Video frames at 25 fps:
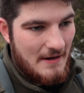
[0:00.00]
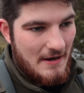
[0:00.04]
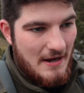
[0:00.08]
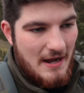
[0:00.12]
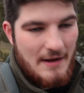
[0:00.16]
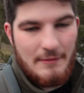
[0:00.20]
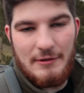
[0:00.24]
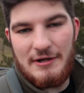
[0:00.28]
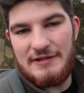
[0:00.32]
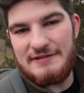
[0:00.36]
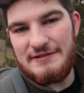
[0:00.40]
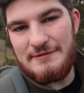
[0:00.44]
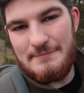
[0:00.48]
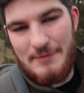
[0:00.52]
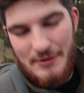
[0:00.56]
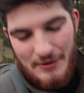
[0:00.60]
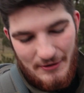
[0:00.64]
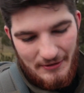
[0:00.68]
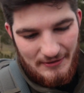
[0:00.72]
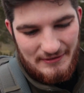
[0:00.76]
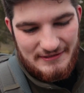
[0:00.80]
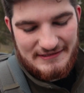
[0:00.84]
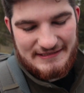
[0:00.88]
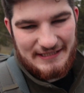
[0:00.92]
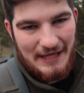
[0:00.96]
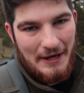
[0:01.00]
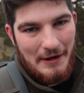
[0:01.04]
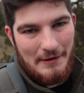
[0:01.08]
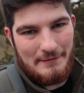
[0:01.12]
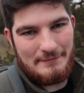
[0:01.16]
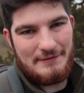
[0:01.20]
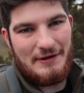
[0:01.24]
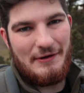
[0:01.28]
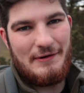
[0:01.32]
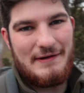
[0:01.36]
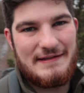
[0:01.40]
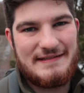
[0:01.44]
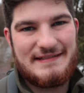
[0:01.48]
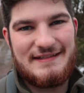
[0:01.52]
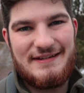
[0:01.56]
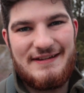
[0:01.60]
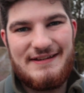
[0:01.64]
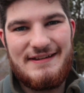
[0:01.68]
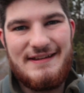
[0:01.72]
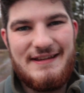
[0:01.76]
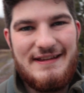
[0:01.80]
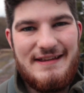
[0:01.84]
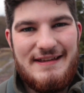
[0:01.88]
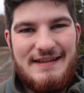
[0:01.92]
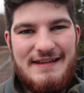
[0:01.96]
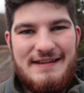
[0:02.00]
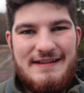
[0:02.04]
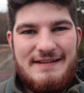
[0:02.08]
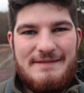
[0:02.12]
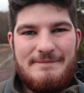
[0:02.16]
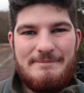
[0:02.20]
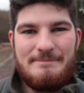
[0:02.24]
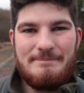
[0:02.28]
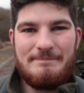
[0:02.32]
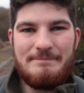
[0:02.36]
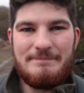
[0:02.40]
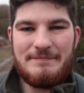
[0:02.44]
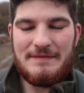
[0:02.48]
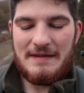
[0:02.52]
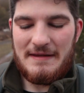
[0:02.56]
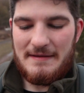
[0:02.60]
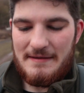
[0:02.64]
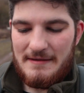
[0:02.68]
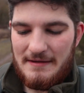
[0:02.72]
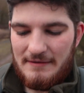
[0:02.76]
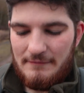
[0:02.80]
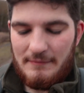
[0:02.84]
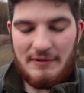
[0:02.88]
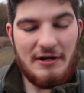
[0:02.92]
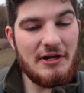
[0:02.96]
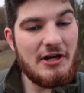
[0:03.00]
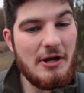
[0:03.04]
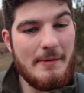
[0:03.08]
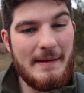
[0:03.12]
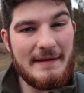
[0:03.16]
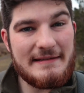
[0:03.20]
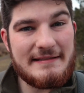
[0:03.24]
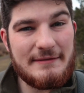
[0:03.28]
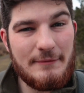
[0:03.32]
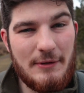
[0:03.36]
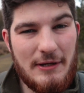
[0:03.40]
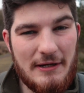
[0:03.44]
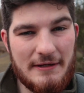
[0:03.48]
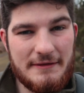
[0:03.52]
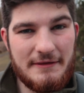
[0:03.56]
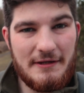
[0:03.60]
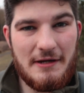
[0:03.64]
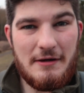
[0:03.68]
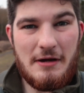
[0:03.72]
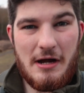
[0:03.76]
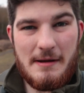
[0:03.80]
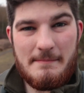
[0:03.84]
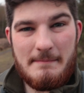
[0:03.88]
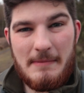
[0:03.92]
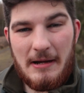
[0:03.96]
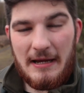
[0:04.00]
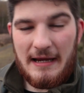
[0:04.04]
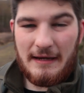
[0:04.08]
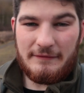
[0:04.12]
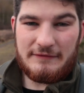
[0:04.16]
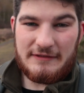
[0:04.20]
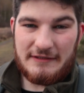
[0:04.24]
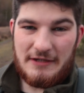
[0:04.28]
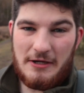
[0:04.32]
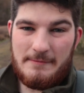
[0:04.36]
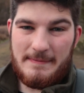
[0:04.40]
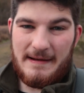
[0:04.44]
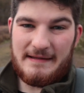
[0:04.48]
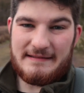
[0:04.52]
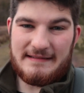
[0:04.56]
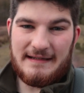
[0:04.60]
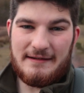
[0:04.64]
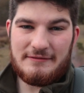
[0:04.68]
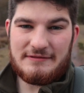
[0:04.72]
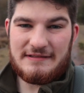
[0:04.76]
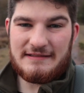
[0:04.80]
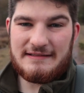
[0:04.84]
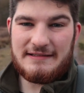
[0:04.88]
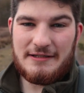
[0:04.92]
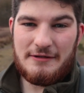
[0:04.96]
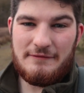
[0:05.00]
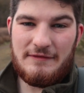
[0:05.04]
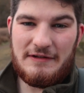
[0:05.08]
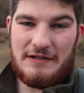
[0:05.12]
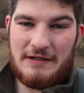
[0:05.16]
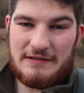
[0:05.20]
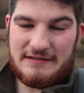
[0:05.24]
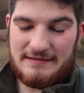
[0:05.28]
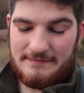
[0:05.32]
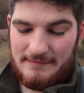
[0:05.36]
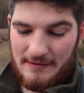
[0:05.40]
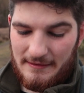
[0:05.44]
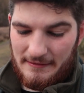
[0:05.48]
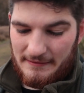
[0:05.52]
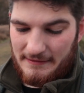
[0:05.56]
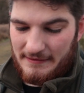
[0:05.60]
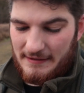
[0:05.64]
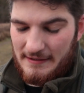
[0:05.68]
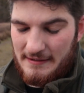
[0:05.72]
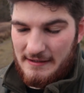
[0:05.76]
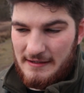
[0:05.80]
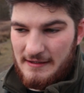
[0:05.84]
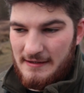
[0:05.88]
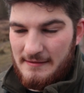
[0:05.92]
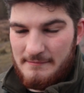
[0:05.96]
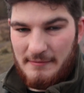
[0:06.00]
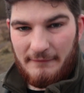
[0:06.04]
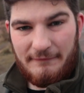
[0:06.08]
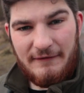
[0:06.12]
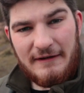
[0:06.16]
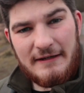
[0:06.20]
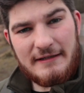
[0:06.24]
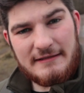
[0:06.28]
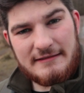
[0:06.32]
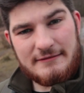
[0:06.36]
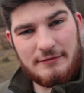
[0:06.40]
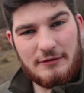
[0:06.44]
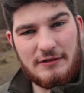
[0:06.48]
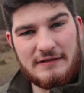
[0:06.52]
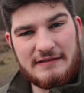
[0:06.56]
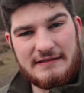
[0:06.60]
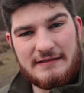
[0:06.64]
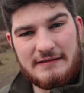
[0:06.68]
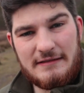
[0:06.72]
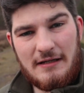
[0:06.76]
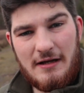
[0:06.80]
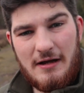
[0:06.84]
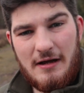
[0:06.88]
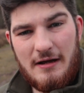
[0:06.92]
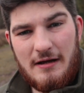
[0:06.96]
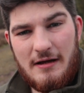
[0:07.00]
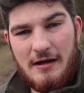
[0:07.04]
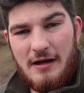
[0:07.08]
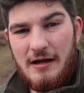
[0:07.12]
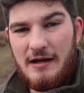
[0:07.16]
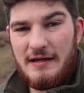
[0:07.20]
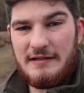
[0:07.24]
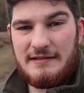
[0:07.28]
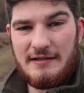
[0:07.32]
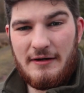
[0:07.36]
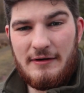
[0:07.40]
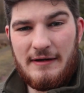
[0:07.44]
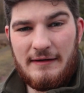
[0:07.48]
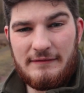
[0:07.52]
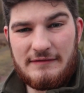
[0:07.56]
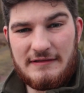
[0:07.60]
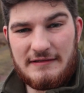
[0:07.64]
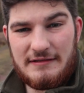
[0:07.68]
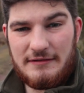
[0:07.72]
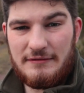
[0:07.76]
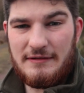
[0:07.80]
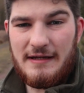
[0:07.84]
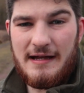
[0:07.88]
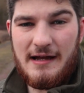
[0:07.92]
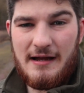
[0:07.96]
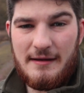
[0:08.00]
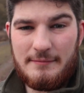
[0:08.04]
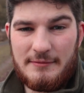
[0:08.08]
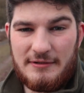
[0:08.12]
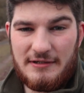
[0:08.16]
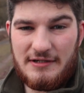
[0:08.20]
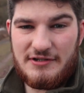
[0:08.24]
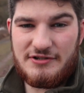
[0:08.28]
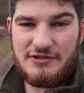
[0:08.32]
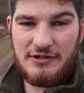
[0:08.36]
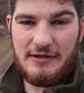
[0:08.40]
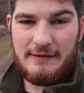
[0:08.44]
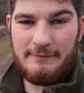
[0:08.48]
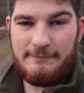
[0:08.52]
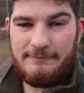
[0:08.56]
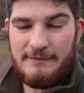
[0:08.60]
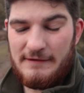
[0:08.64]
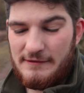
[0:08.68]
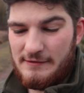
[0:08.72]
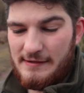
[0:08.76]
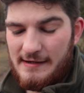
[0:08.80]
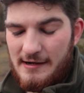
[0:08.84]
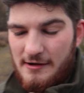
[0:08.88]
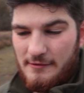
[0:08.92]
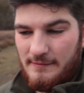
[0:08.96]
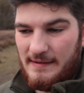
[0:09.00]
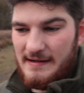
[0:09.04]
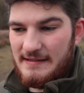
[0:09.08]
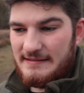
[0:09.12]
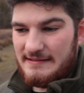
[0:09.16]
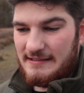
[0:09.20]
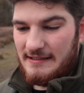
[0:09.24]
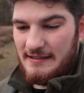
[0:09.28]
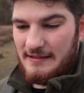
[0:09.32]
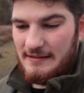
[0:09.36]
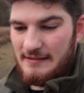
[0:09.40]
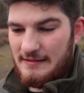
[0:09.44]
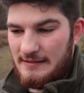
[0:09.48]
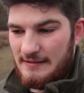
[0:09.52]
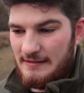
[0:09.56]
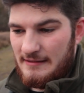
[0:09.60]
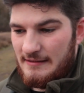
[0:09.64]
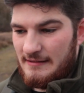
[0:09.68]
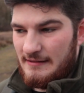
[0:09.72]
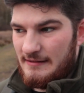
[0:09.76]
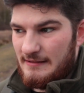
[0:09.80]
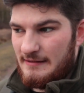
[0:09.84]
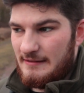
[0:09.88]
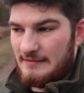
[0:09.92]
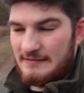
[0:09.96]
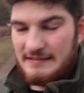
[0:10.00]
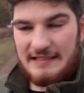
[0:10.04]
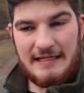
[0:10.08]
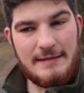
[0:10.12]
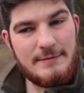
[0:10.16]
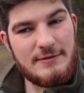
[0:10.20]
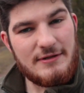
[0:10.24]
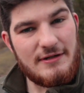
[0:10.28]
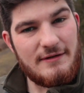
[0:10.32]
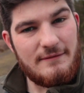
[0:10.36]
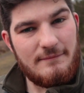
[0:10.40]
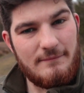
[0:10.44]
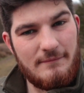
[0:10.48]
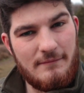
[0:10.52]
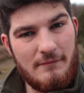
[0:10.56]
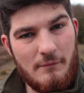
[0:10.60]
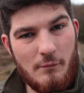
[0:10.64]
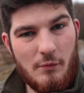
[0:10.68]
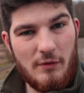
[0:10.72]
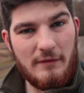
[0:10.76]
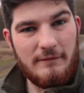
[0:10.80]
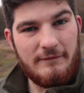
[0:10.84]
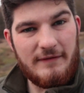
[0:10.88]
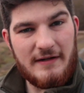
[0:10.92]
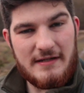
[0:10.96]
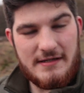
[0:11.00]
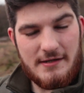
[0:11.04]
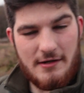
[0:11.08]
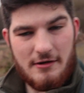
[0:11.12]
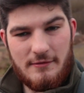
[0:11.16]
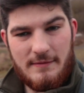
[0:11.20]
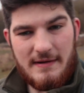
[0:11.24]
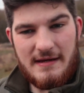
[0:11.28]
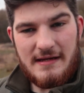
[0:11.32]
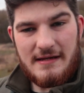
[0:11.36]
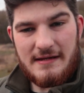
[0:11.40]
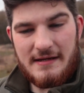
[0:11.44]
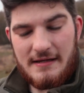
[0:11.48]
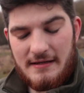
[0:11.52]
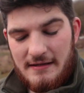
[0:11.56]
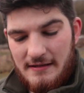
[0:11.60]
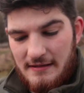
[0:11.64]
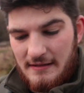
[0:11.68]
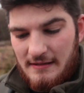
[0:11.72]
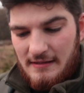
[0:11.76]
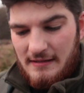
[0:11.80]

I want to do more, so I'm going to. When I go back to work though, I might have to go back down to 2 videos a month. But fingers crossed I don't have to do that. I'm going to try and figure out a way to keep doing 1 video a week.